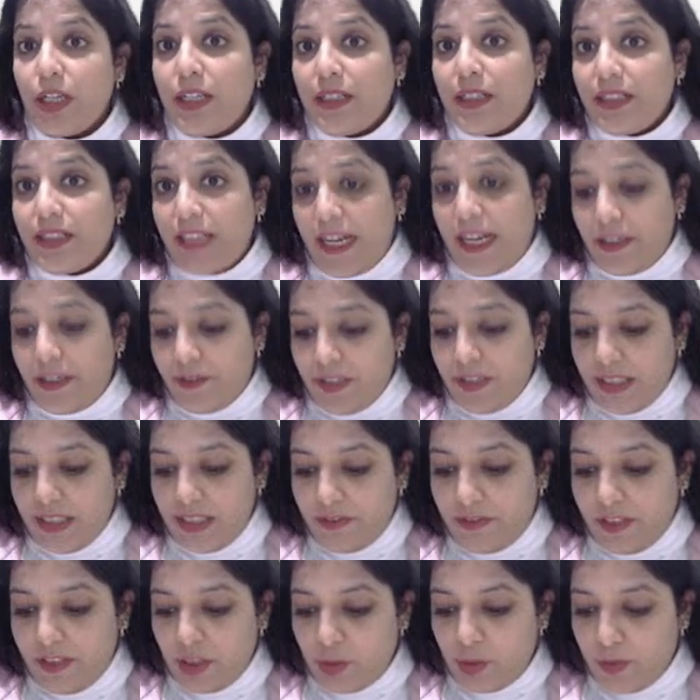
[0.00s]
That will
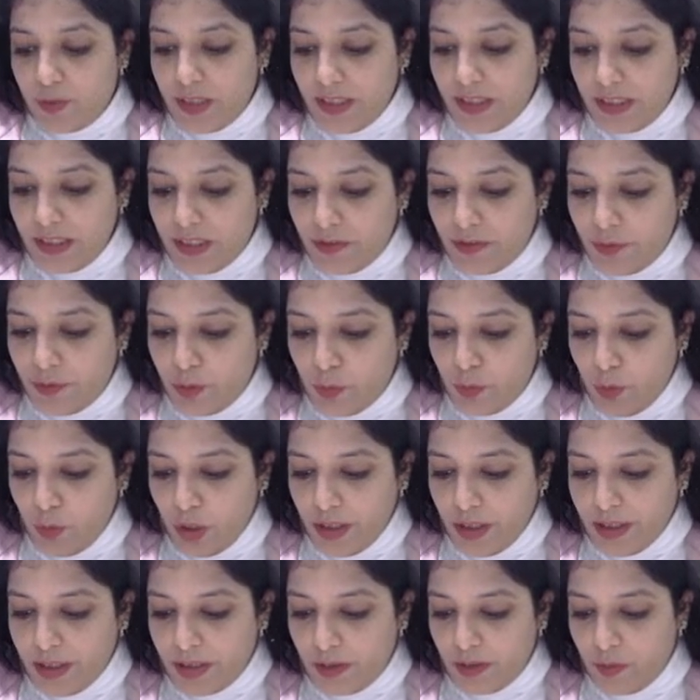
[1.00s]
eventually give you
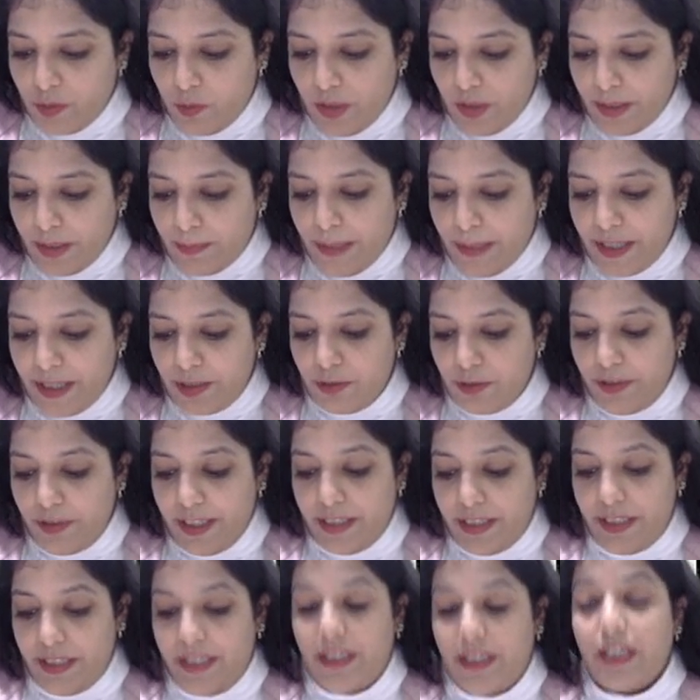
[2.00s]
what? 1 by
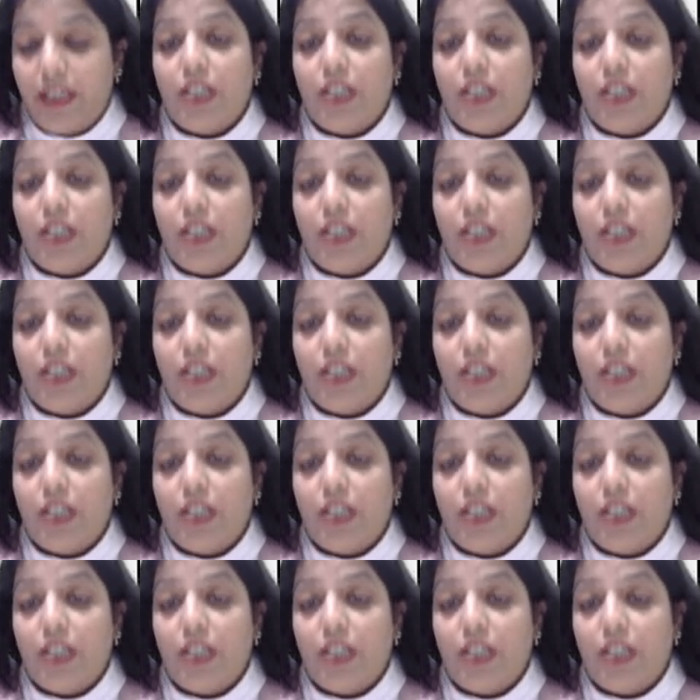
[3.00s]
20.